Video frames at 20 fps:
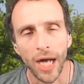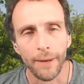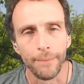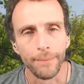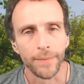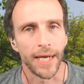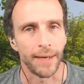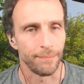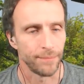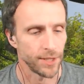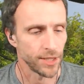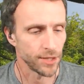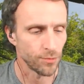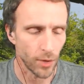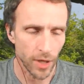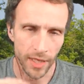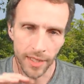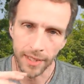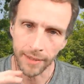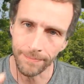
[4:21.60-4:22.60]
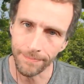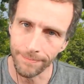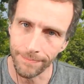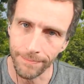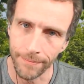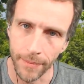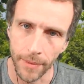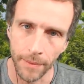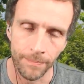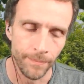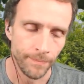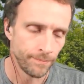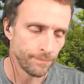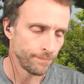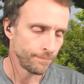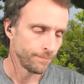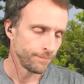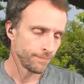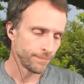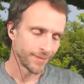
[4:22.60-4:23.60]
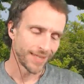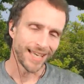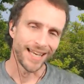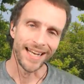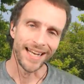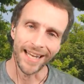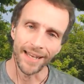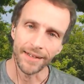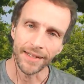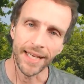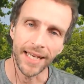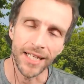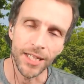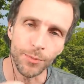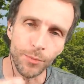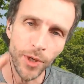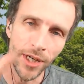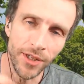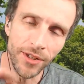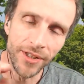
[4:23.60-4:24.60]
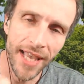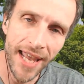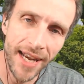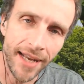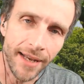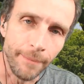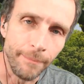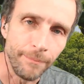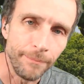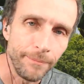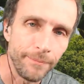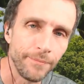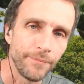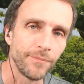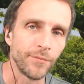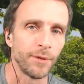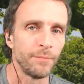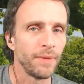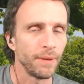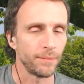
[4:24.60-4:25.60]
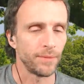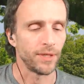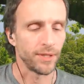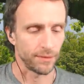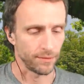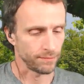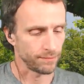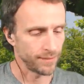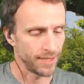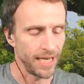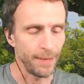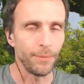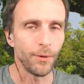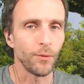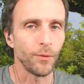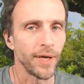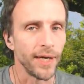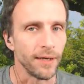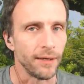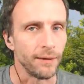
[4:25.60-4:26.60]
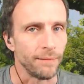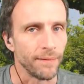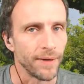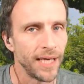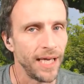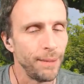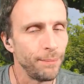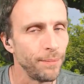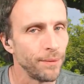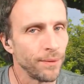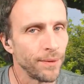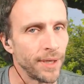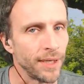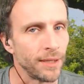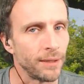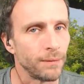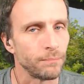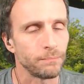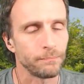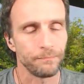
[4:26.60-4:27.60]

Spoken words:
okay, just wanted to gotta sprinkle that in. Remember, keep it real. Keep it real.